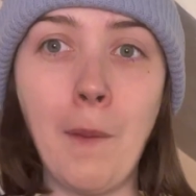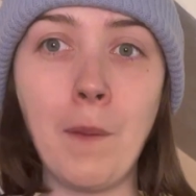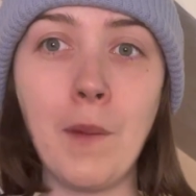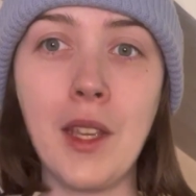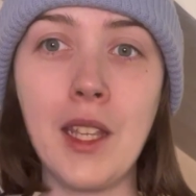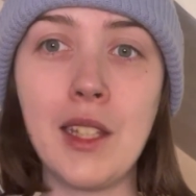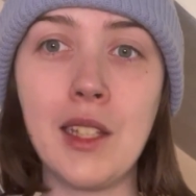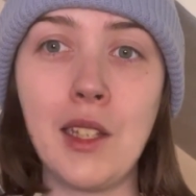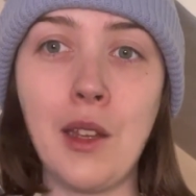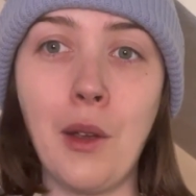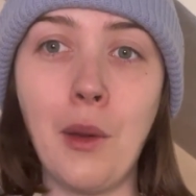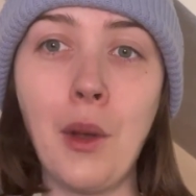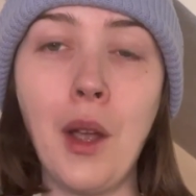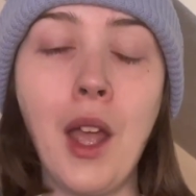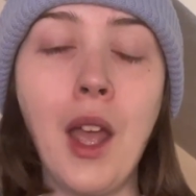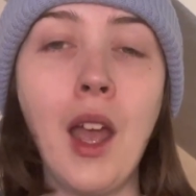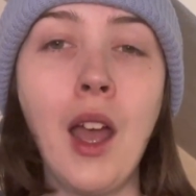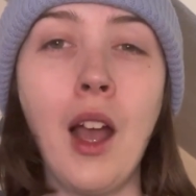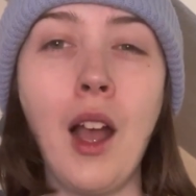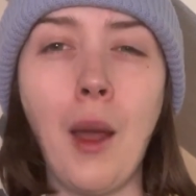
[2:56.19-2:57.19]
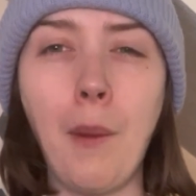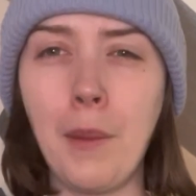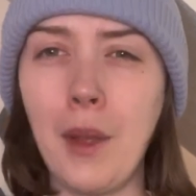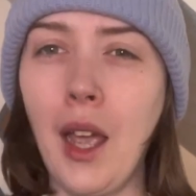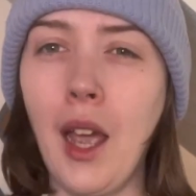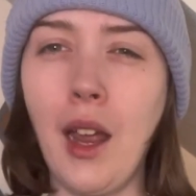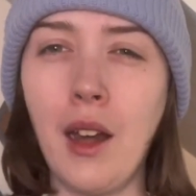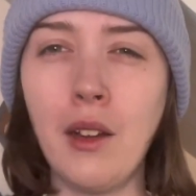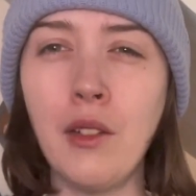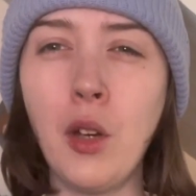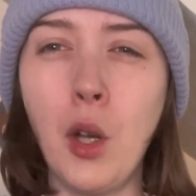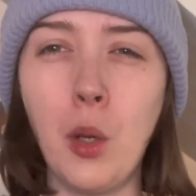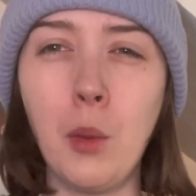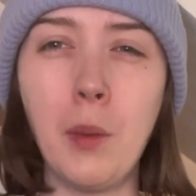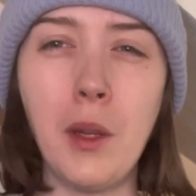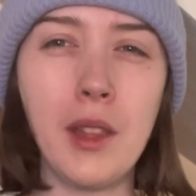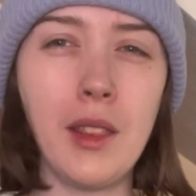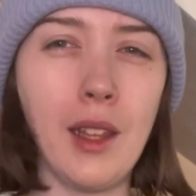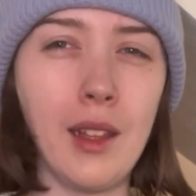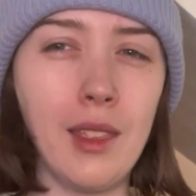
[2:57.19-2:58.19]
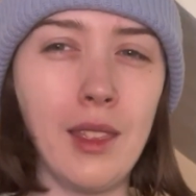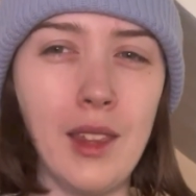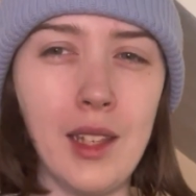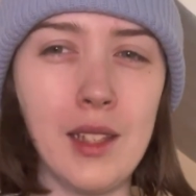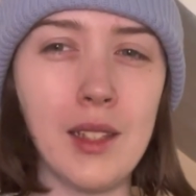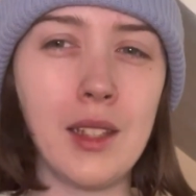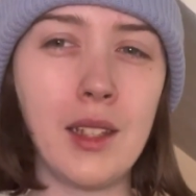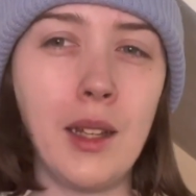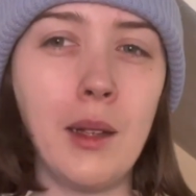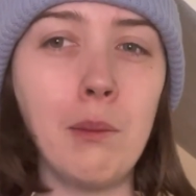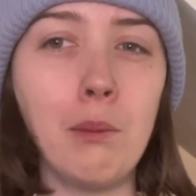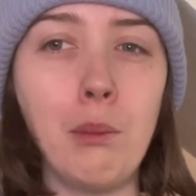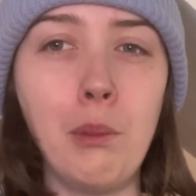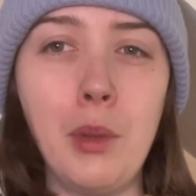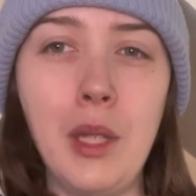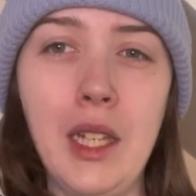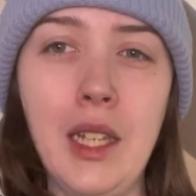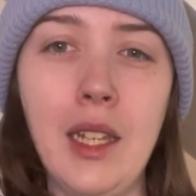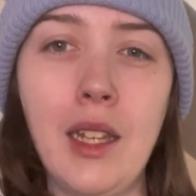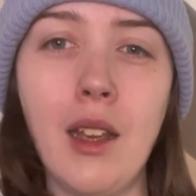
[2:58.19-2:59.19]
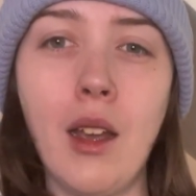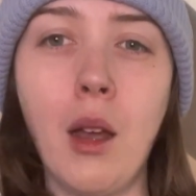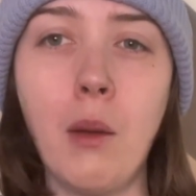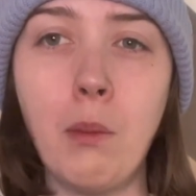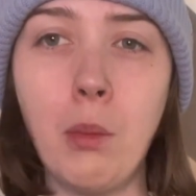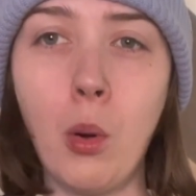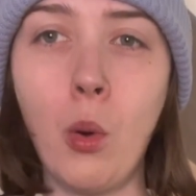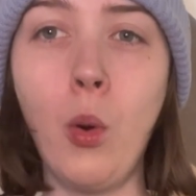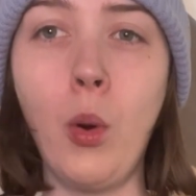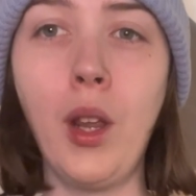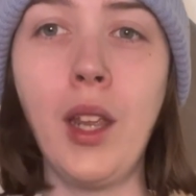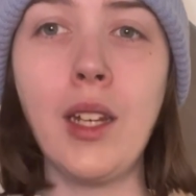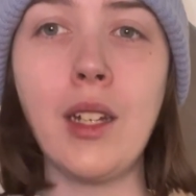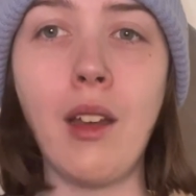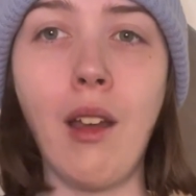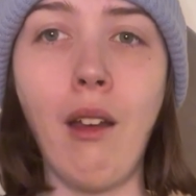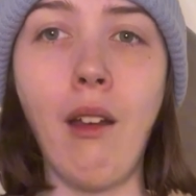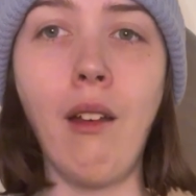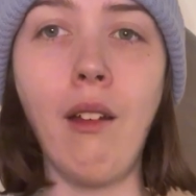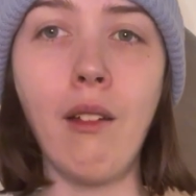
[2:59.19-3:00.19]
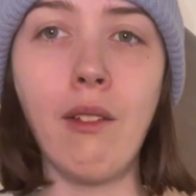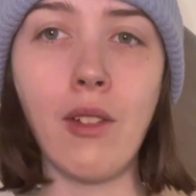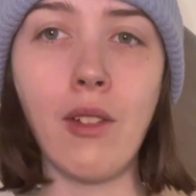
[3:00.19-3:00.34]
And so I'm kind of hoping that this can be a point of